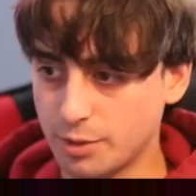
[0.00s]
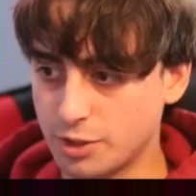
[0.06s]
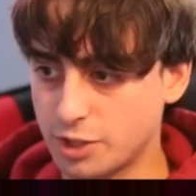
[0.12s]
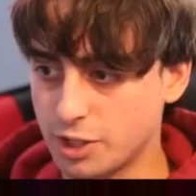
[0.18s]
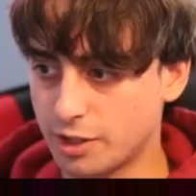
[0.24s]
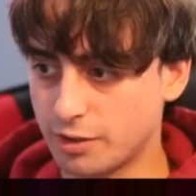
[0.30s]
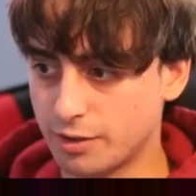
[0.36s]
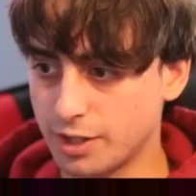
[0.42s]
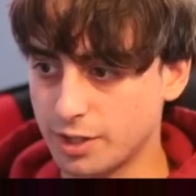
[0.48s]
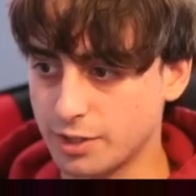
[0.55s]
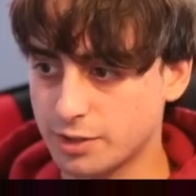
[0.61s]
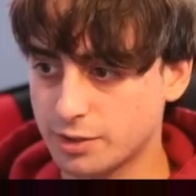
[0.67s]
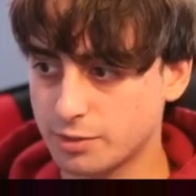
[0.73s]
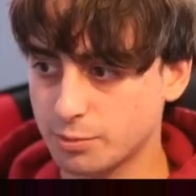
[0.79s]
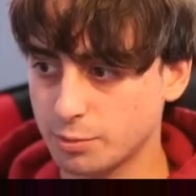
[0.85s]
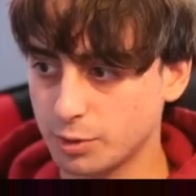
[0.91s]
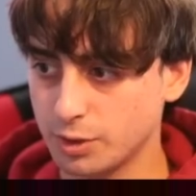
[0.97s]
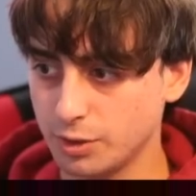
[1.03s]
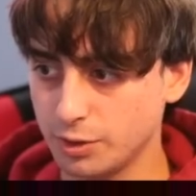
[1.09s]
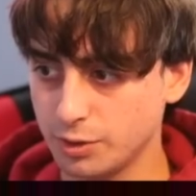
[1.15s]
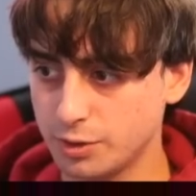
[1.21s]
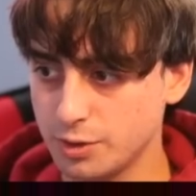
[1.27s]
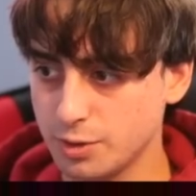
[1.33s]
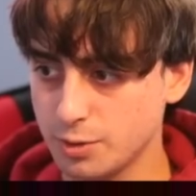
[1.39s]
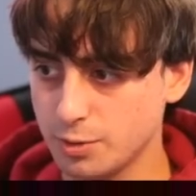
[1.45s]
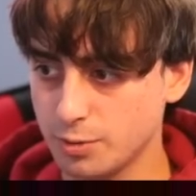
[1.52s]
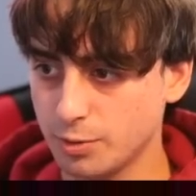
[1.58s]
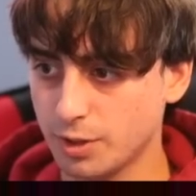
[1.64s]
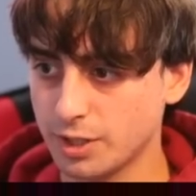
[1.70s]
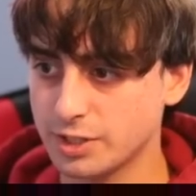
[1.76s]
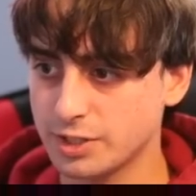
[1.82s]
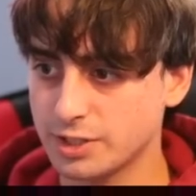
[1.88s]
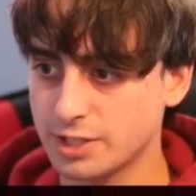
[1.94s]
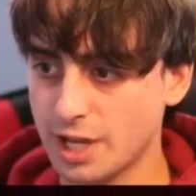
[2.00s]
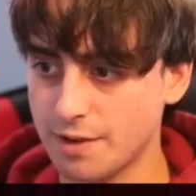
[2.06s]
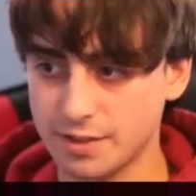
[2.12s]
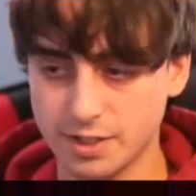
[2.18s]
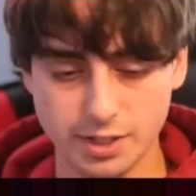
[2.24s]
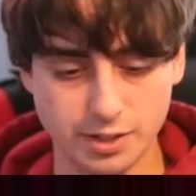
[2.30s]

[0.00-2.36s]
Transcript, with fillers: it generates. We'll do a 7